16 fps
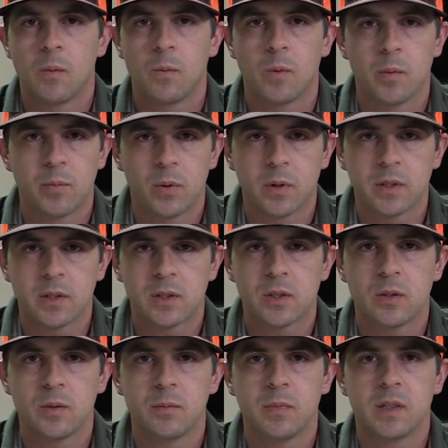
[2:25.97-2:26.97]

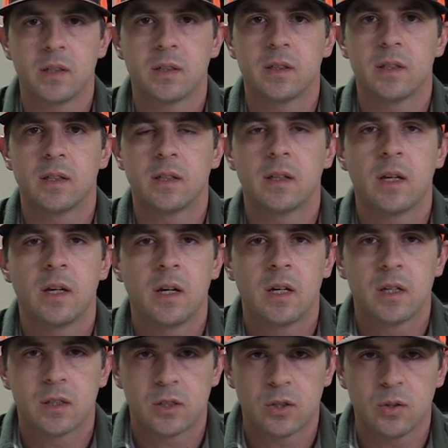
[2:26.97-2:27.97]
1.2 million,
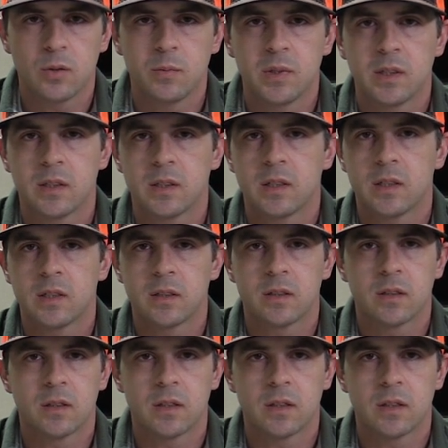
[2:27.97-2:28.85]
2 million,